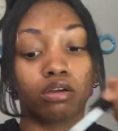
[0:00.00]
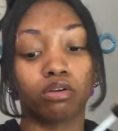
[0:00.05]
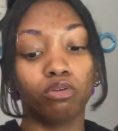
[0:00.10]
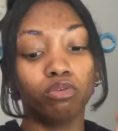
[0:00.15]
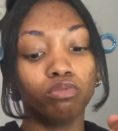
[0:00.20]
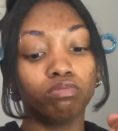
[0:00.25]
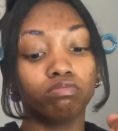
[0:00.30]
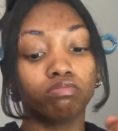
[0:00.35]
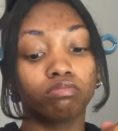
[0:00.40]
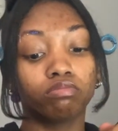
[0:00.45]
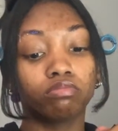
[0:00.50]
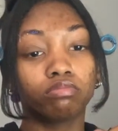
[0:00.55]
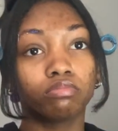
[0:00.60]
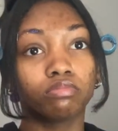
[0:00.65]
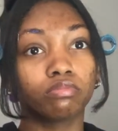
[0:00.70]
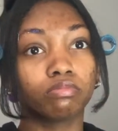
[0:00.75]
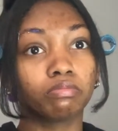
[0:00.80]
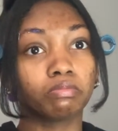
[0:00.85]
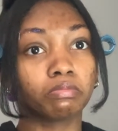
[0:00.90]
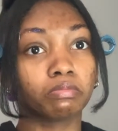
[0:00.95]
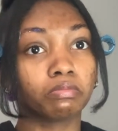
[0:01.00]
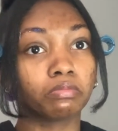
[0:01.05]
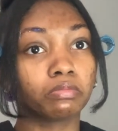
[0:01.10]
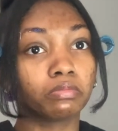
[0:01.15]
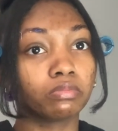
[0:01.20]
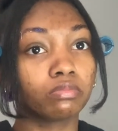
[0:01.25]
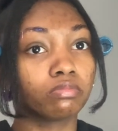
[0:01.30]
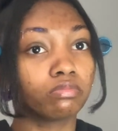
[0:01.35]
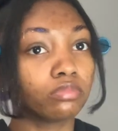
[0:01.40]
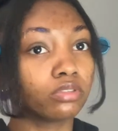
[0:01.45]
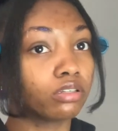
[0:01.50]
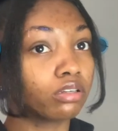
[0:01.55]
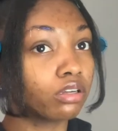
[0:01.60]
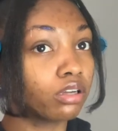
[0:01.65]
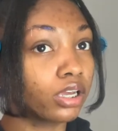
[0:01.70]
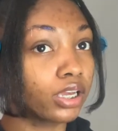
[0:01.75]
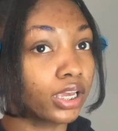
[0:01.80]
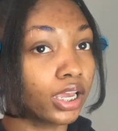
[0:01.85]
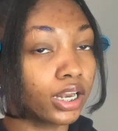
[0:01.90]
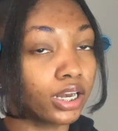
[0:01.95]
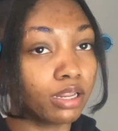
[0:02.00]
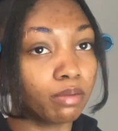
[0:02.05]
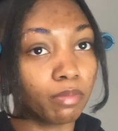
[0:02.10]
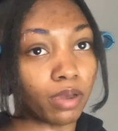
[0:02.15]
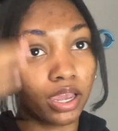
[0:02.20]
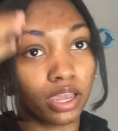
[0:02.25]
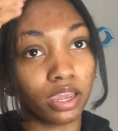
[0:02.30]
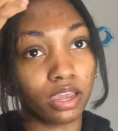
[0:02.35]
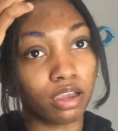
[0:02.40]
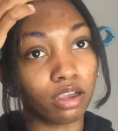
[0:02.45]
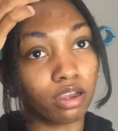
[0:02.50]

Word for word: Ooh. I gotta do my